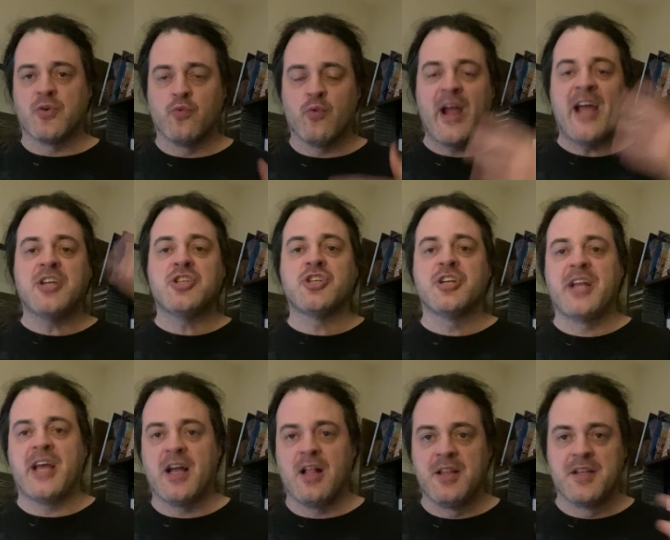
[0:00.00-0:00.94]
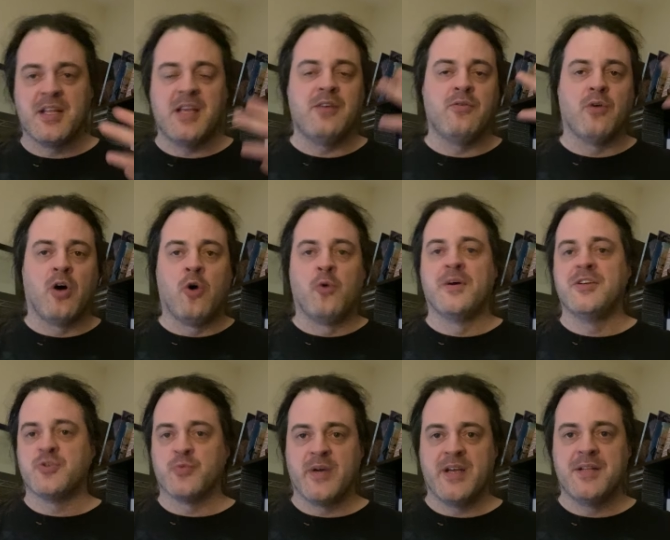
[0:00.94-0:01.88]
Rationality
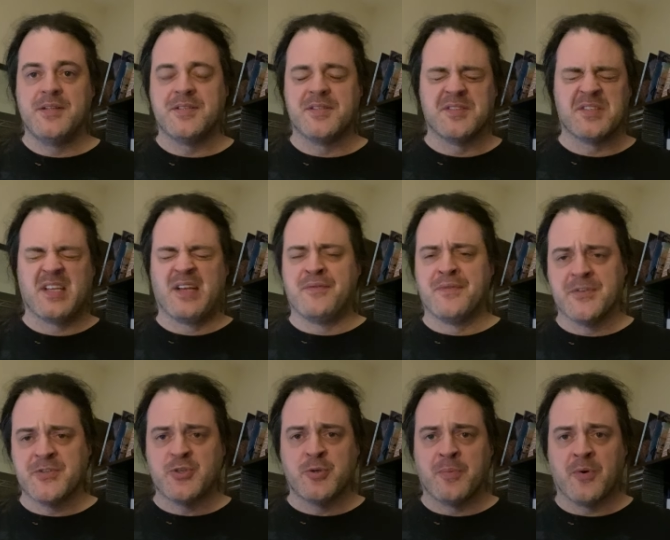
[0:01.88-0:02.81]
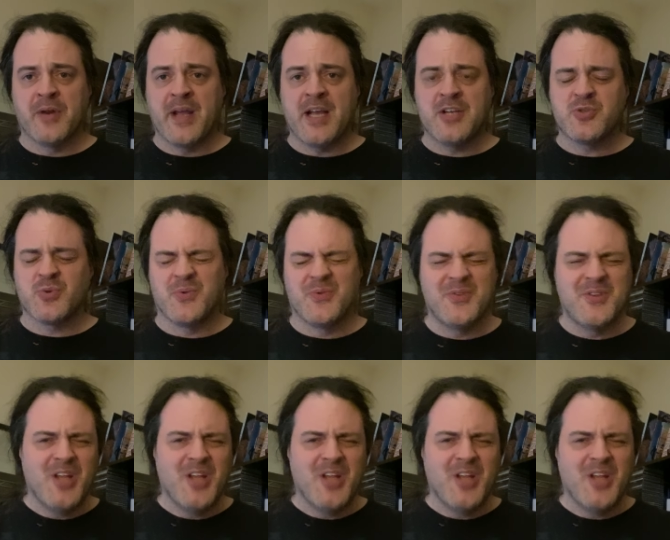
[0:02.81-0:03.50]
always wins instead of the supernatural.